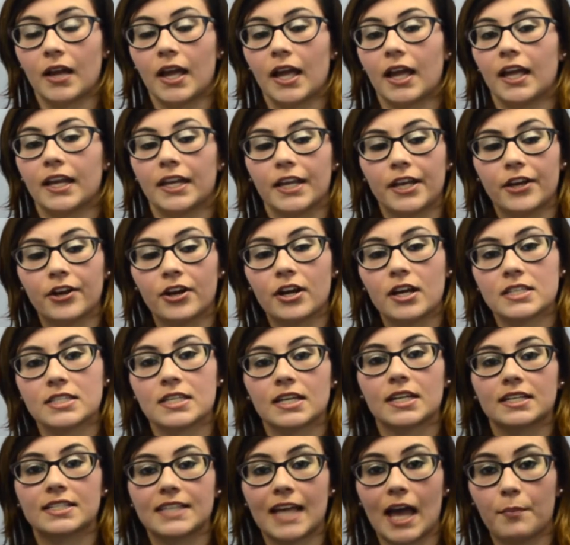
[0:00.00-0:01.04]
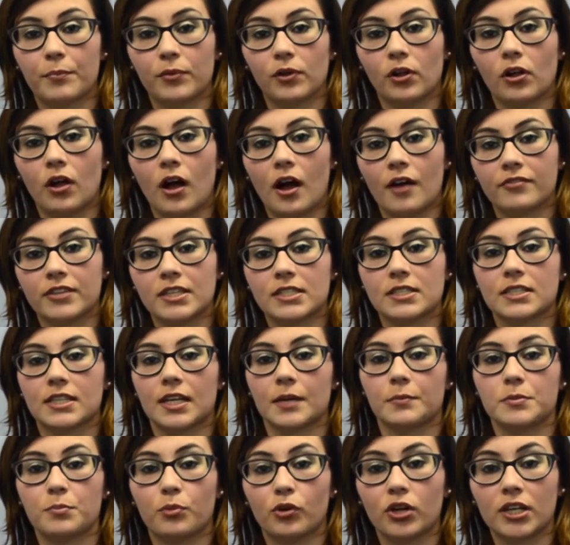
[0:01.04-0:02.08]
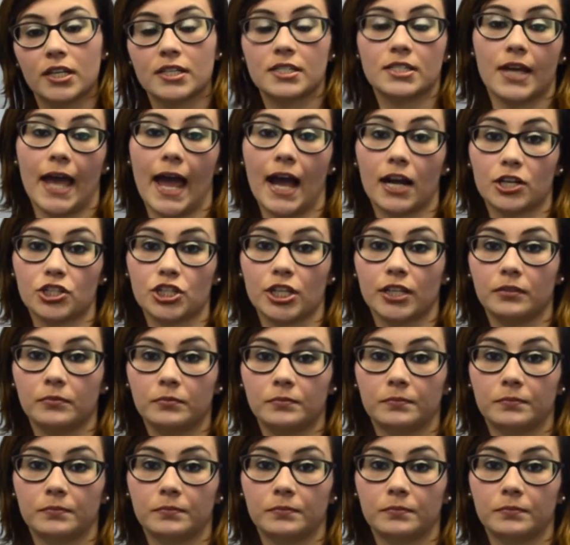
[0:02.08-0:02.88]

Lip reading: And here is an example of these tips put into action.